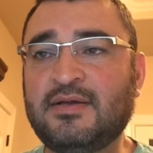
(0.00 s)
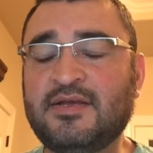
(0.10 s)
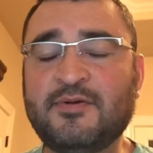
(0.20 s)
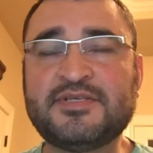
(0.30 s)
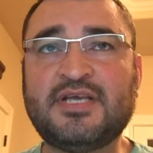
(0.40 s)

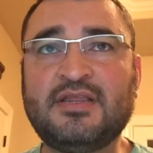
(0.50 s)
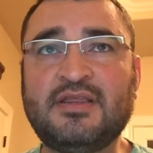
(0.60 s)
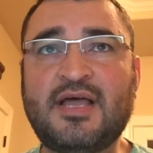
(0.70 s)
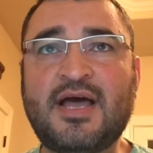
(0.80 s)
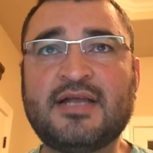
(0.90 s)
There was a
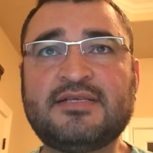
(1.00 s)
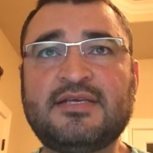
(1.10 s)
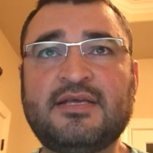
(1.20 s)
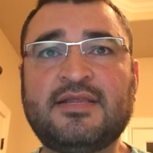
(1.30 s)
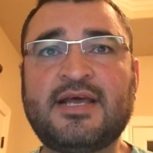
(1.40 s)
lot
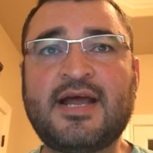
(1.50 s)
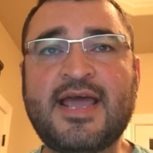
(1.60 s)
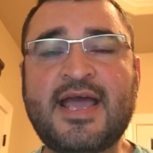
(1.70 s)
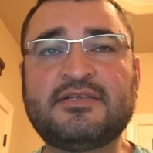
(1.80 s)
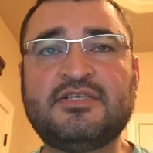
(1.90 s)
that I
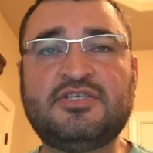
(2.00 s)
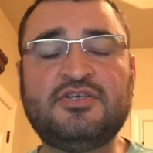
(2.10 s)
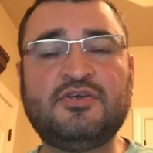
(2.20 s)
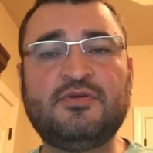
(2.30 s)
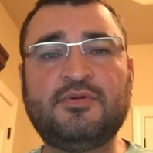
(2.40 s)
had to
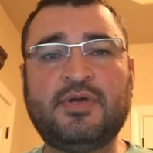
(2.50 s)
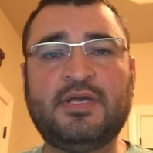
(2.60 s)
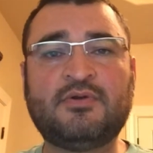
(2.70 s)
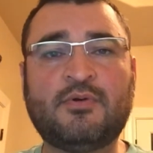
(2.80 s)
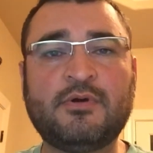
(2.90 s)
do
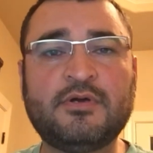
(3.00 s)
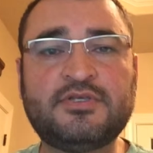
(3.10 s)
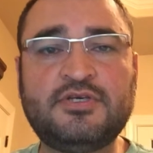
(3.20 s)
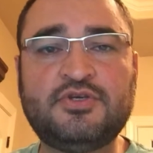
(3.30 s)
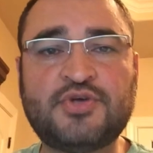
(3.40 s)
in order
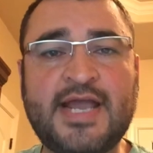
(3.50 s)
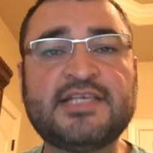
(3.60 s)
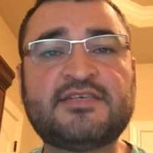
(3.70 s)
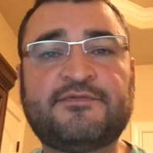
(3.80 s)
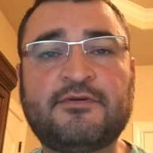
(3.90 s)
to
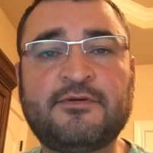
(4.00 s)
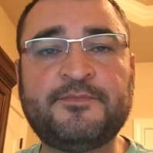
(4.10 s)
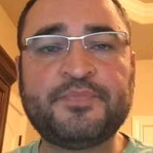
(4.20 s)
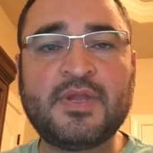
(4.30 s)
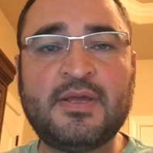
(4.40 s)

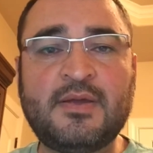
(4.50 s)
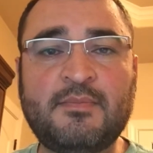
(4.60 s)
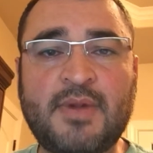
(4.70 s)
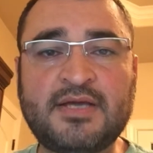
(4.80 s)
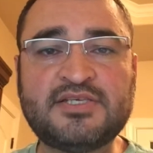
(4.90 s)
transfer
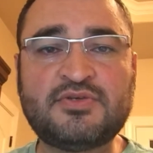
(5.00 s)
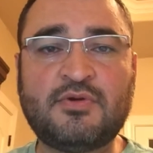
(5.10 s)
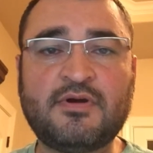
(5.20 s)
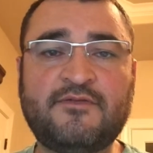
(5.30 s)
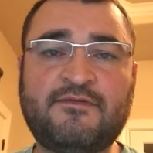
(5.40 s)
my
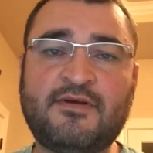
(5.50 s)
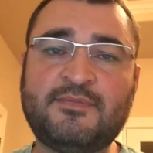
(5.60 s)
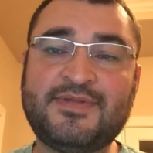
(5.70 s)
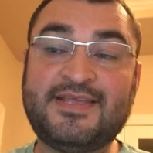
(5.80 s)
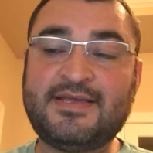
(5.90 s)
store
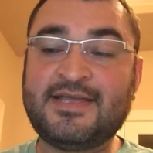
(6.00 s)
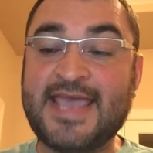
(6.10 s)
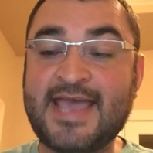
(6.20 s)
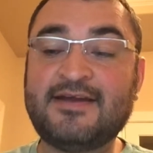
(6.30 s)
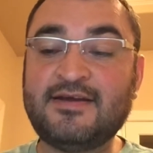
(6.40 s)
from
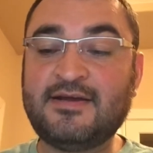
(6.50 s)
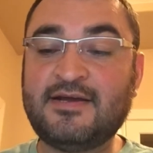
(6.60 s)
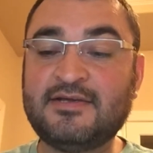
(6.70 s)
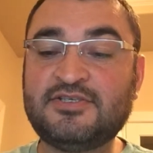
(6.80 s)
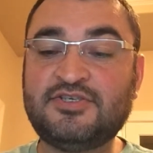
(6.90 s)

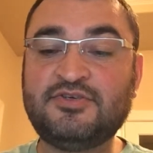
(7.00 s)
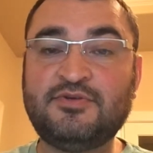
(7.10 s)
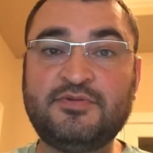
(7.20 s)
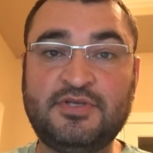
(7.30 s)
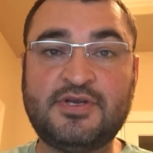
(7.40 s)
Canada
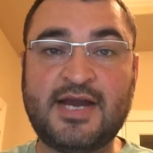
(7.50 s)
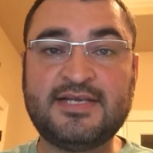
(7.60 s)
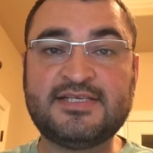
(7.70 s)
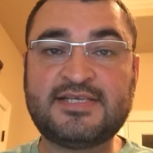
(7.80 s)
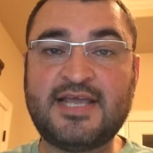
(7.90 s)
to the
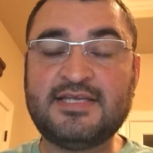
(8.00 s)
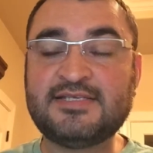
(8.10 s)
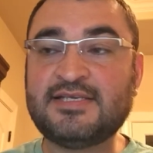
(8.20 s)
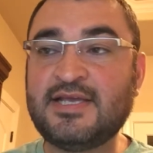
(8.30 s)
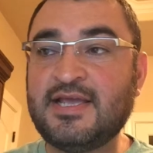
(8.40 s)
United
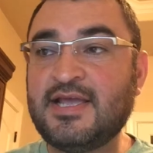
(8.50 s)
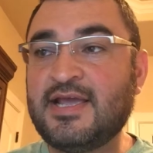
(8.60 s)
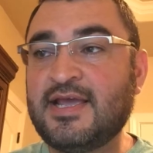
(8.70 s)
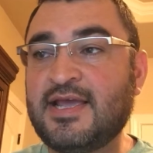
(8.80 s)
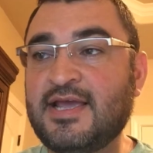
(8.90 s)
States.
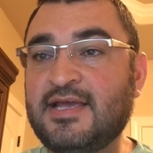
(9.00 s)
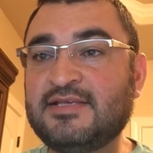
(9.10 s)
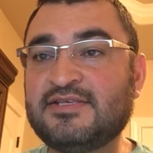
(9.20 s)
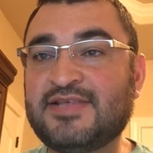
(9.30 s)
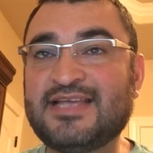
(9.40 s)

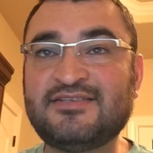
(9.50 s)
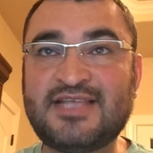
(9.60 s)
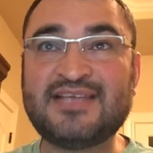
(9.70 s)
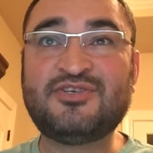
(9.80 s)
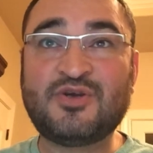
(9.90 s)
And so
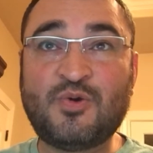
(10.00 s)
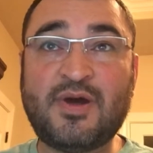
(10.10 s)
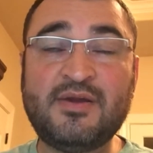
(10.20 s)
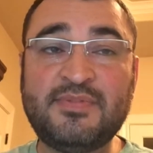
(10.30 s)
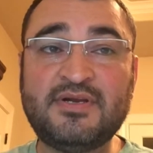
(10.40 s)
that took
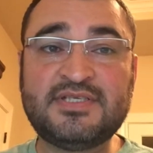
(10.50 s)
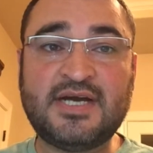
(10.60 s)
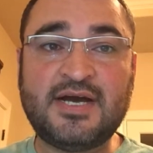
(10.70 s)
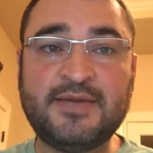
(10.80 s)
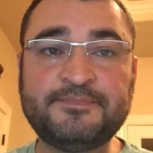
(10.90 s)
quite a bit of
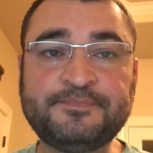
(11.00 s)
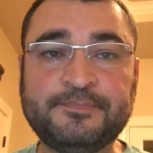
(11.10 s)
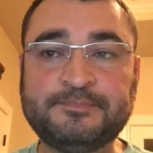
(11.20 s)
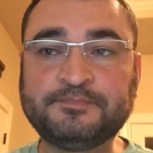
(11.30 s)
time.